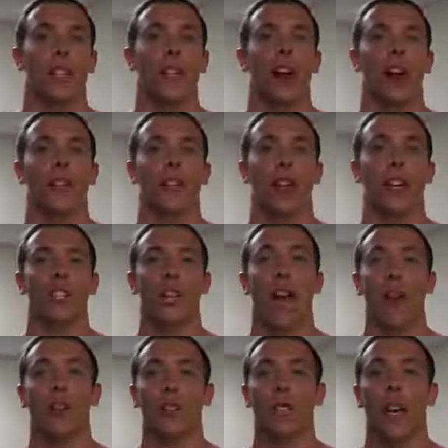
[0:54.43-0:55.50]
to the contrast
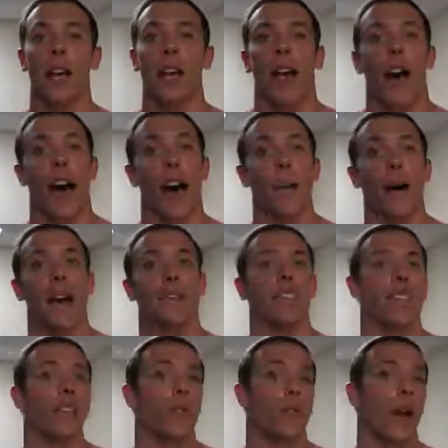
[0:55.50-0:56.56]
showers, I've
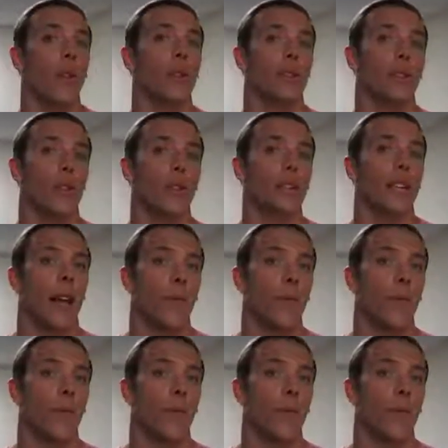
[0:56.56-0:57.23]
seen great results.